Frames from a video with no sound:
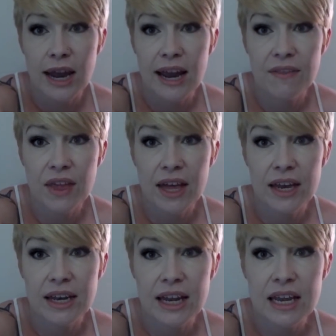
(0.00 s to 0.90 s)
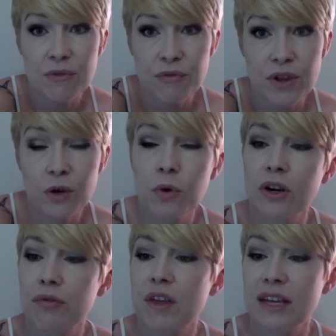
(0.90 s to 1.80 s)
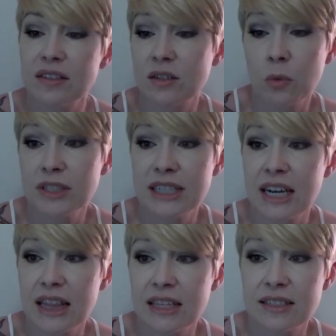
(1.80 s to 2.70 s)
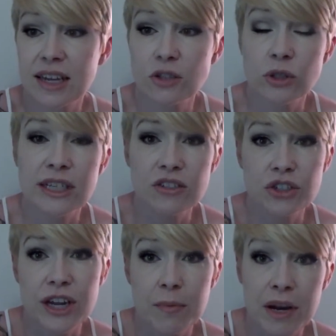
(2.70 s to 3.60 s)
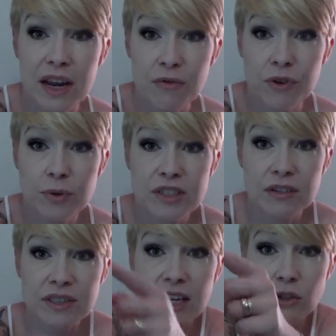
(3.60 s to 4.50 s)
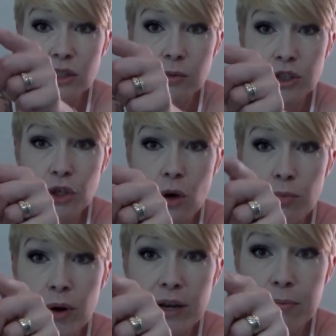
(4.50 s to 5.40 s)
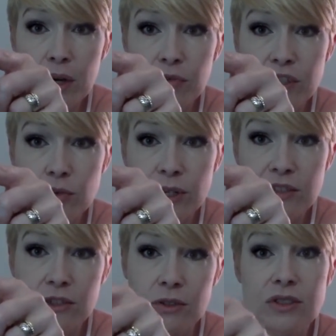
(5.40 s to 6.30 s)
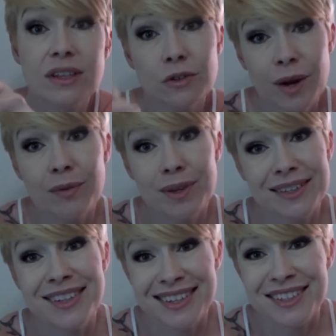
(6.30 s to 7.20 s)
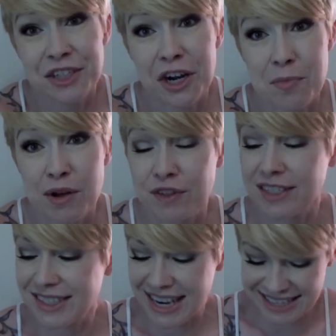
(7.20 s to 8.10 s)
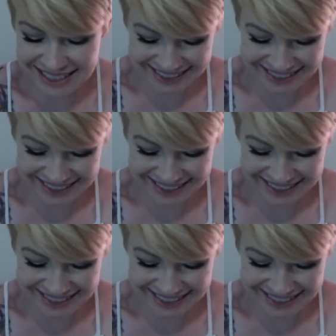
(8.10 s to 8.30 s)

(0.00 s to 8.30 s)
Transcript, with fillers: And then if there were things, there wasn't anything scheduled yesterday, but if there was stuff scheduled, it would show up right above these red circles. And they're red because I didn't check them off last night.